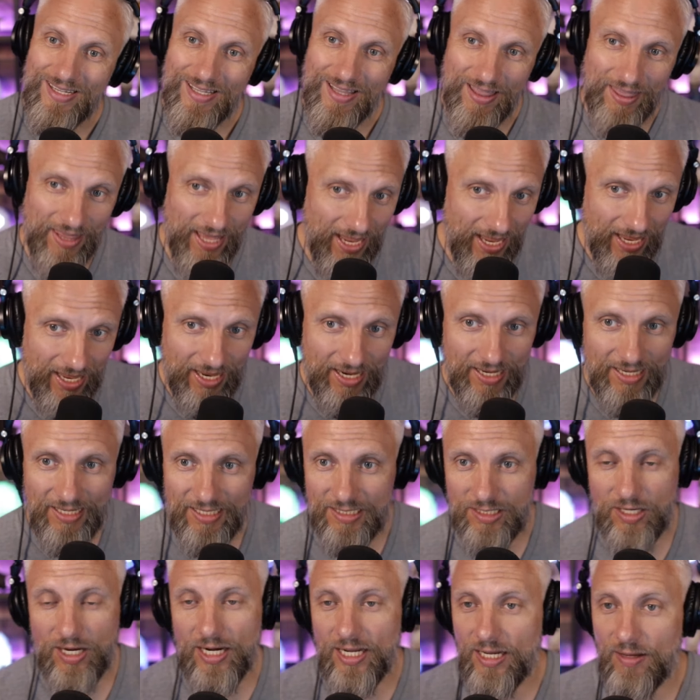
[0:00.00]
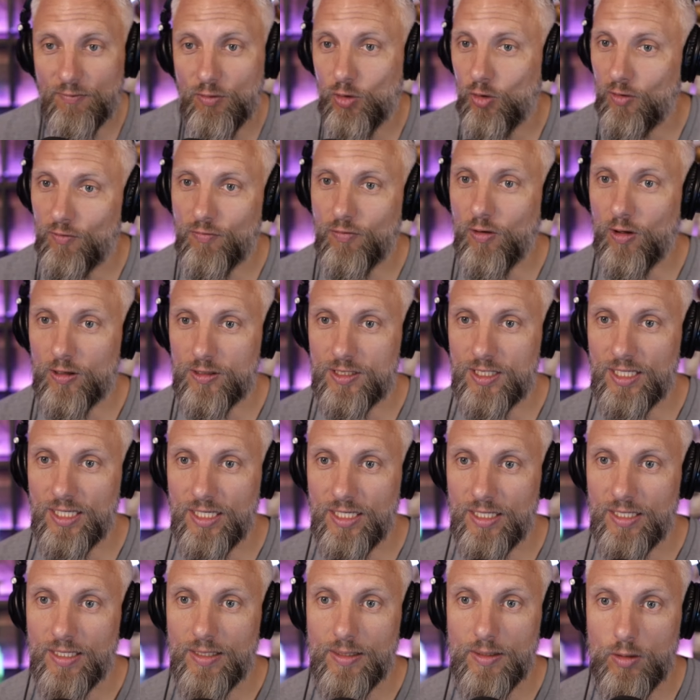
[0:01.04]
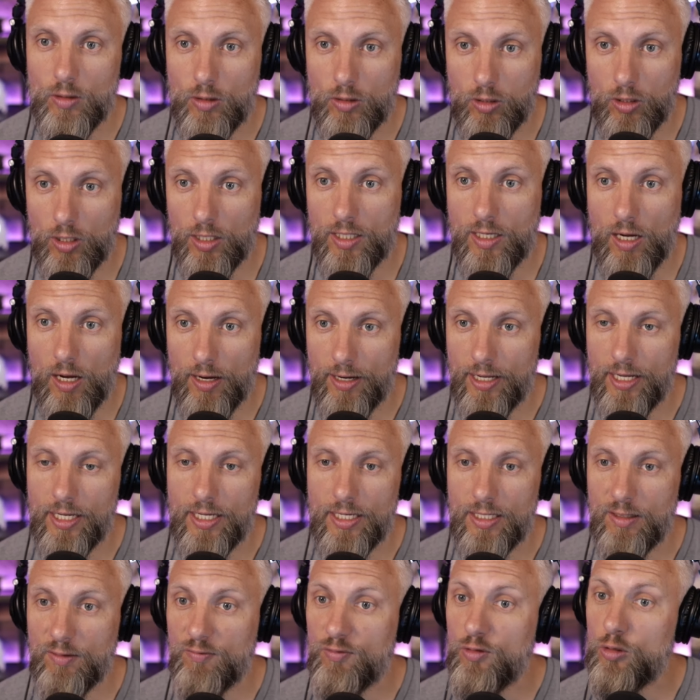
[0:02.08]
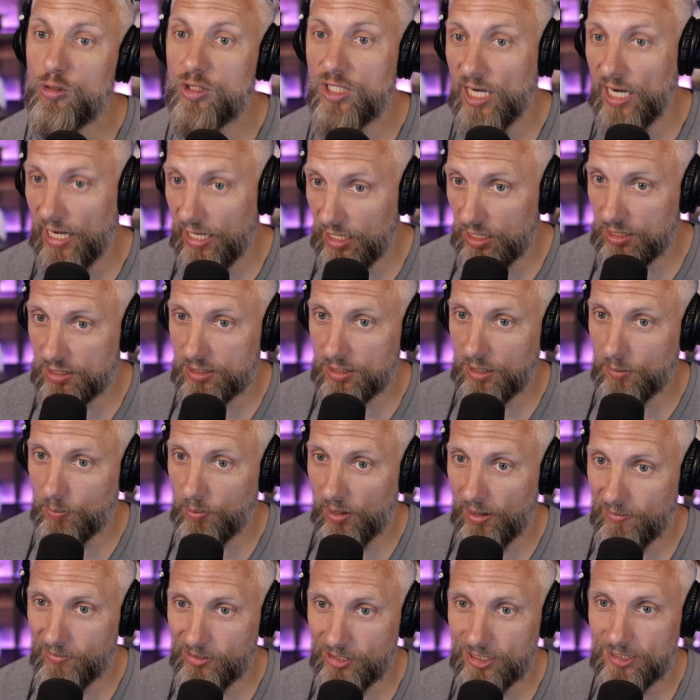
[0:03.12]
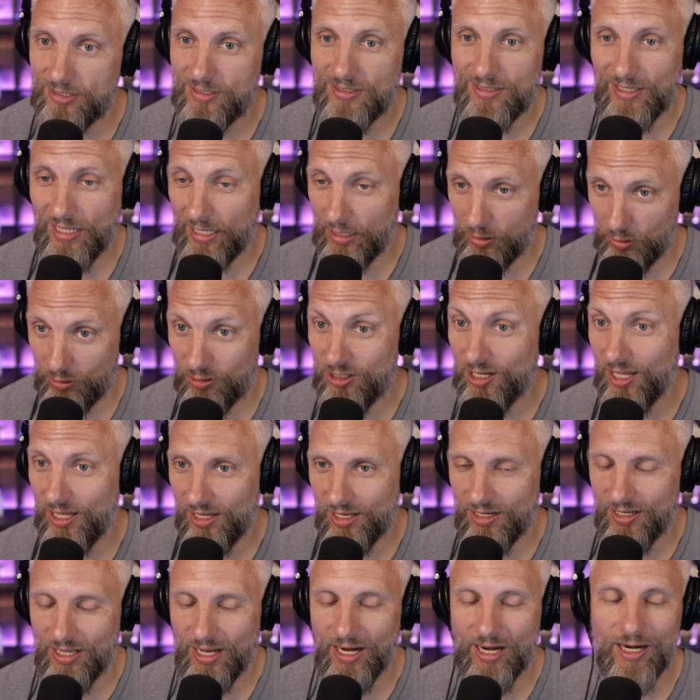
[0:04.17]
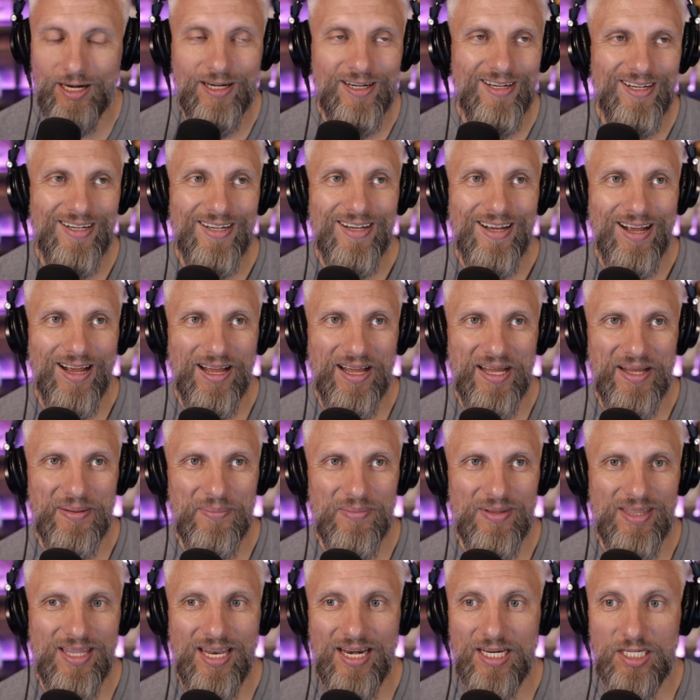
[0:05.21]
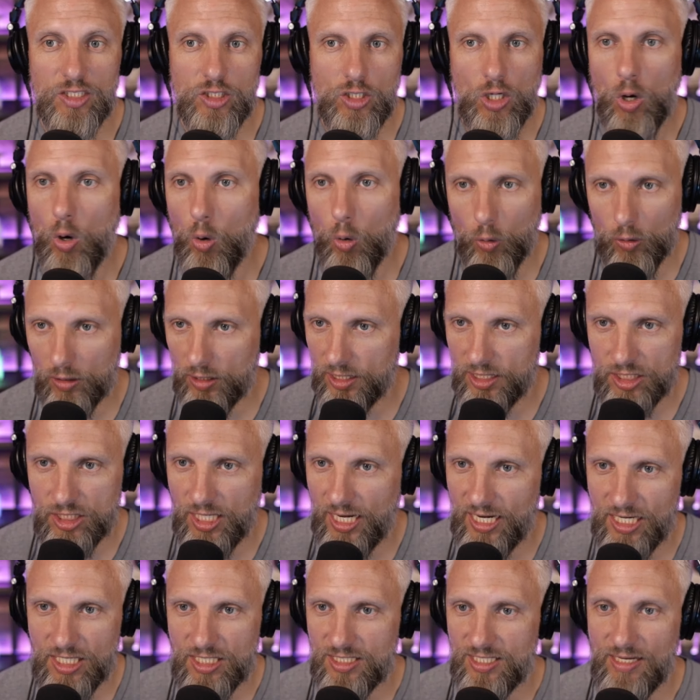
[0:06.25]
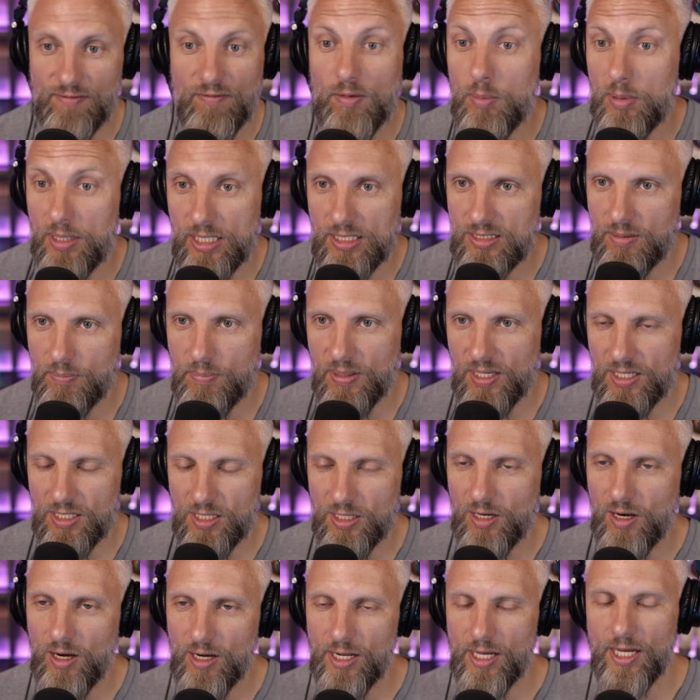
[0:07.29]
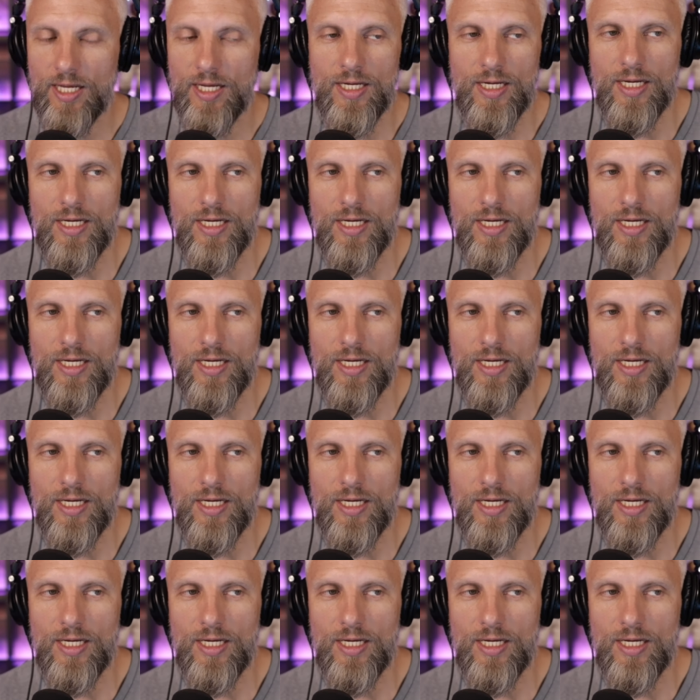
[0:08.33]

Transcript: then it's going to give you a faulty look on it. And if you change the premise, like you did there, Um, then it totally changes everybody's opinion on it.